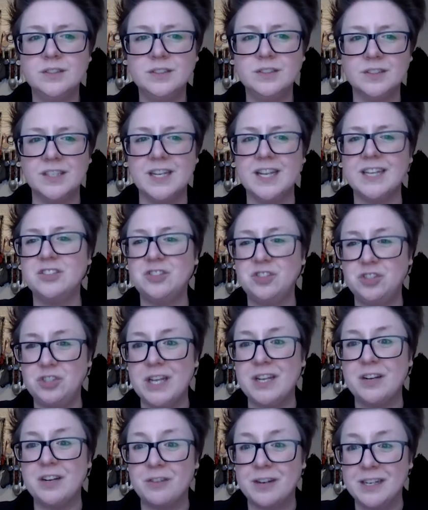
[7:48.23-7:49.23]
the next
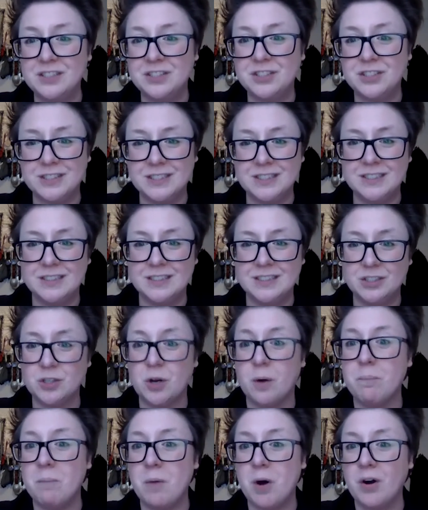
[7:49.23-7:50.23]
generation in the
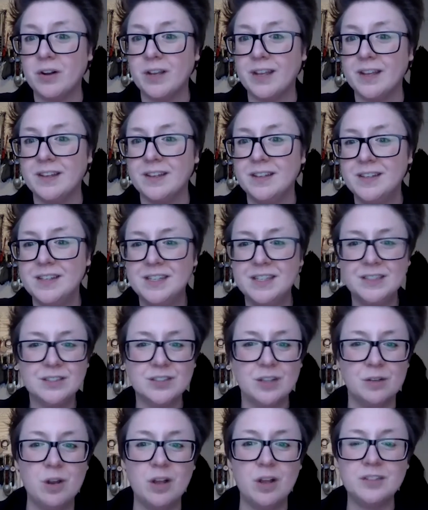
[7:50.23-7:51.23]
job market.
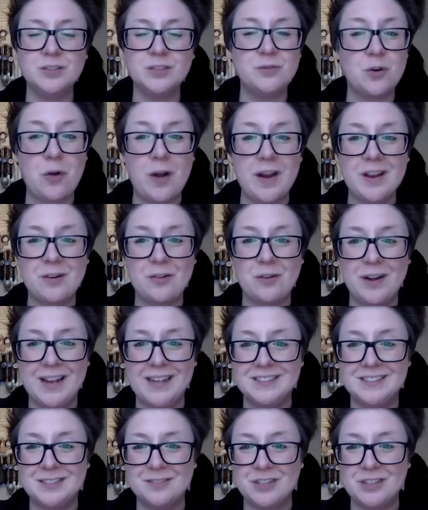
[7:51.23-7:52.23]
So lots of great
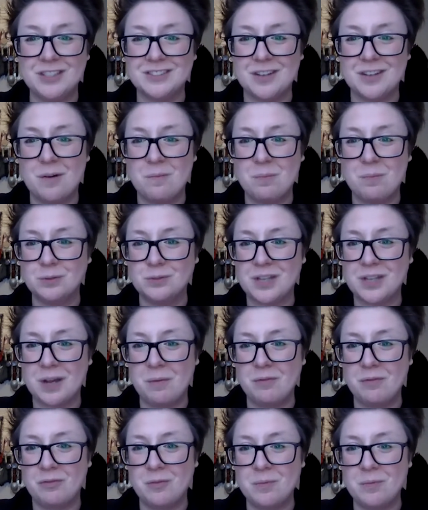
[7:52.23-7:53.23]
creative examples
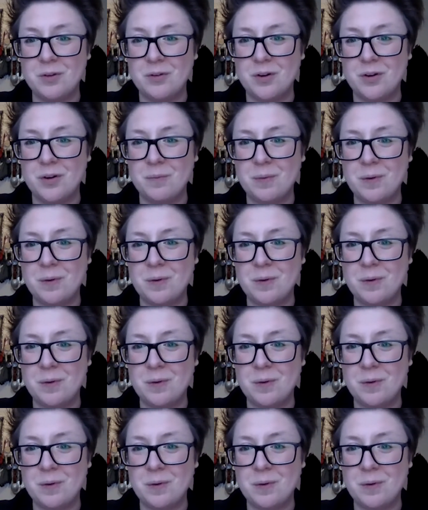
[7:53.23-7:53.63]
coming from Europe.